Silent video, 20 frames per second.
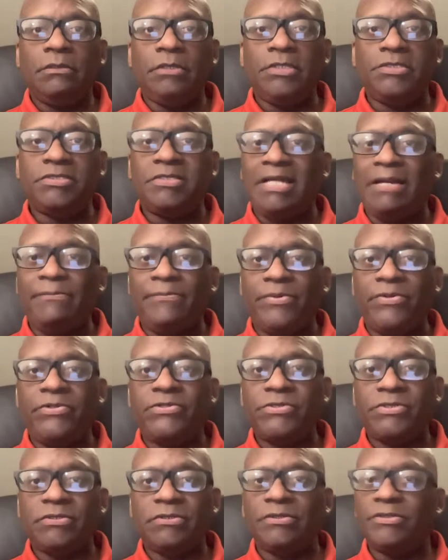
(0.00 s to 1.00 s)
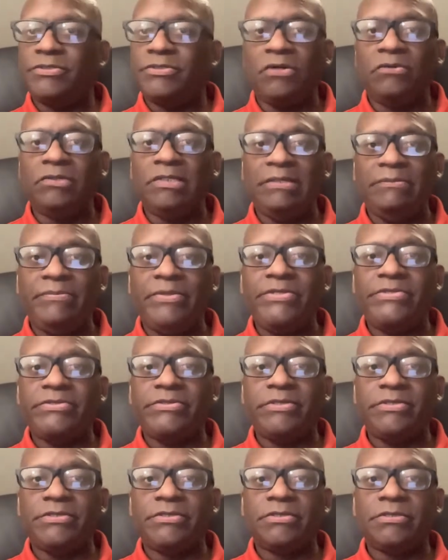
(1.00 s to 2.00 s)
It's not personal, it's only
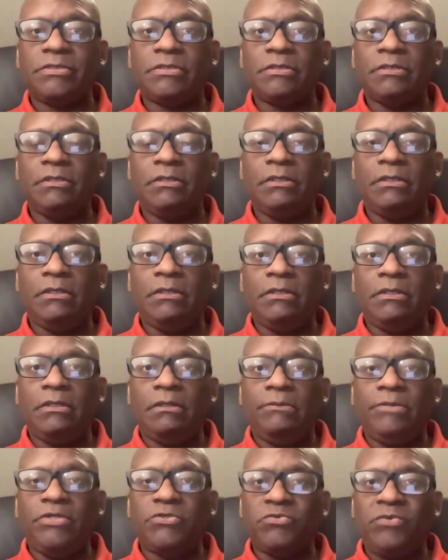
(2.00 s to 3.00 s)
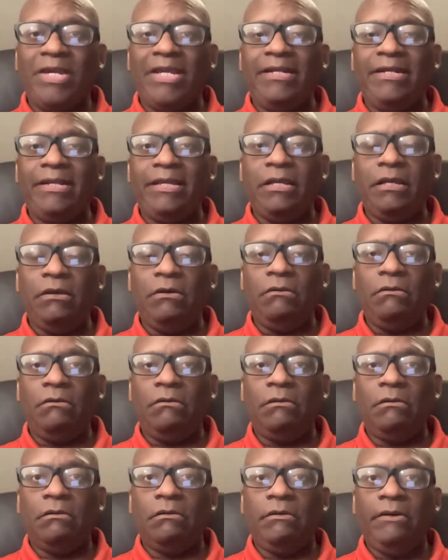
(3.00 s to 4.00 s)
business. Because right
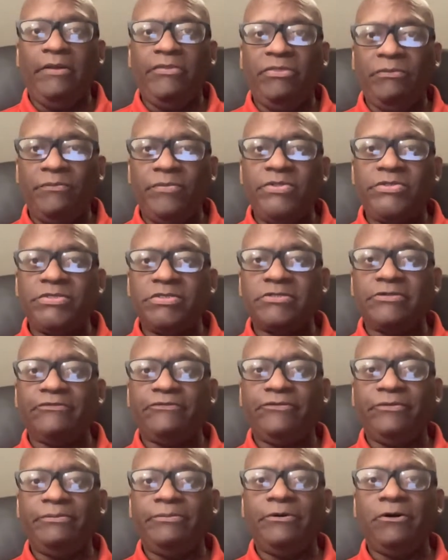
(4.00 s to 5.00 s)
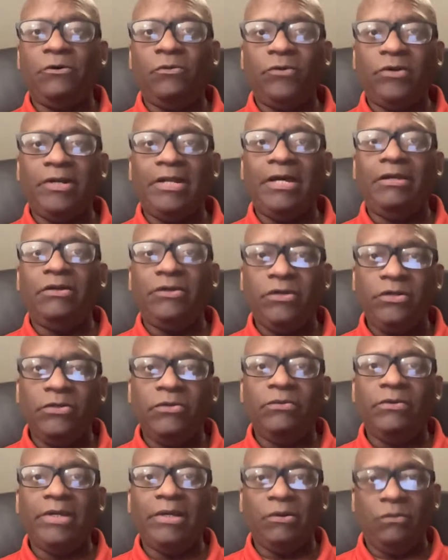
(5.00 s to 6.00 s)
now, at the business of football, we're not
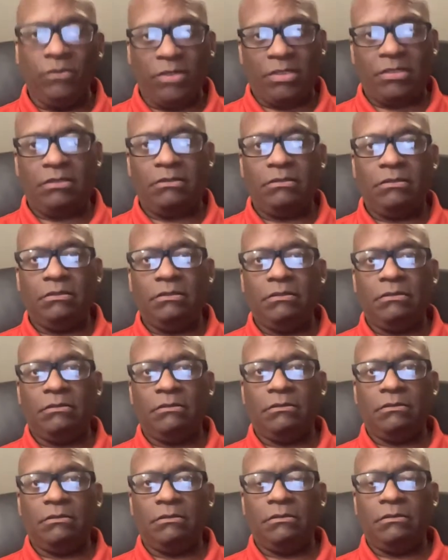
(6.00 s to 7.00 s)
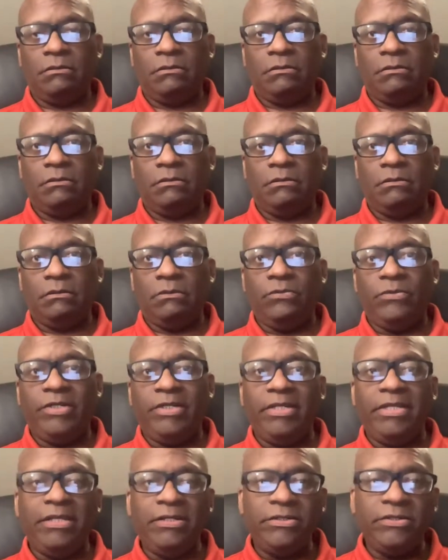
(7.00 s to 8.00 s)
doing well.
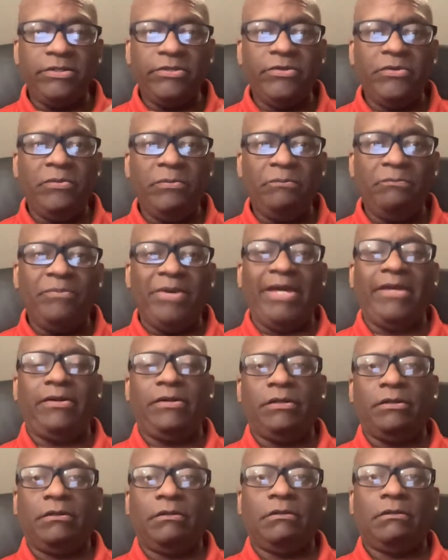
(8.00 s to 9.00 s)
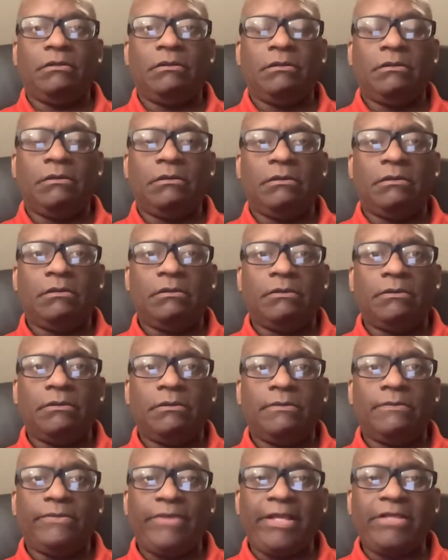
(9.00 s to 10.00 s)
We need to do better.
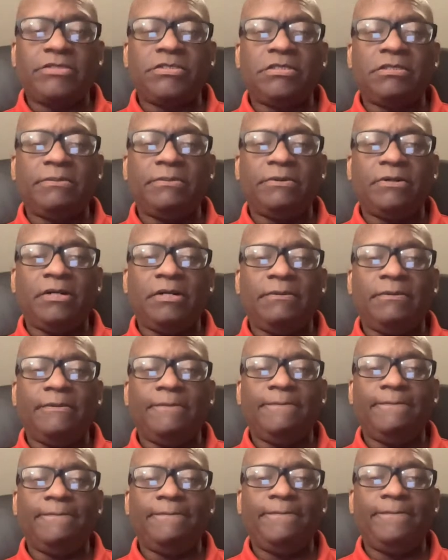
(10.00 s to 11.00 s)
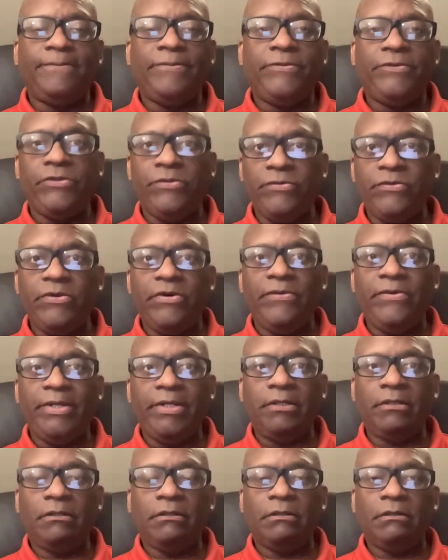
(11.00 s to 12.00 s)
That's the problem. You know
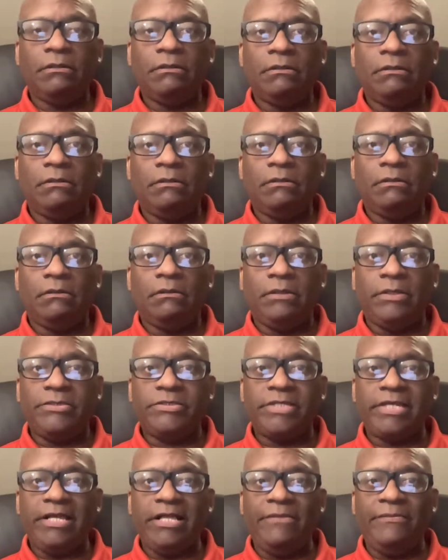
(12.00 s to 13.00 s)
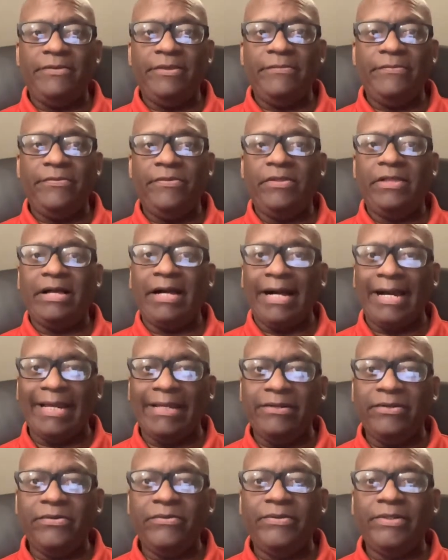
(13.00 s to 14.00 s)
it. As Cal people,
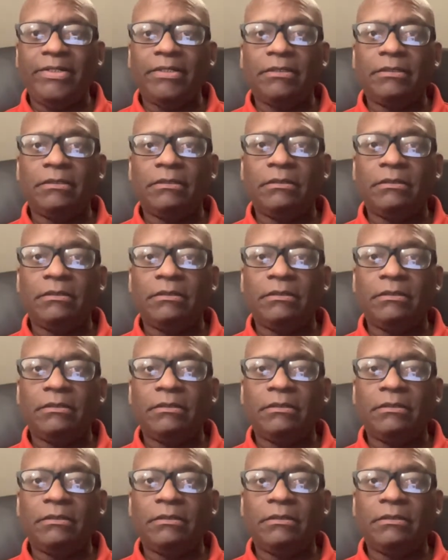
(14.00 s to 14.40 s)
I know it.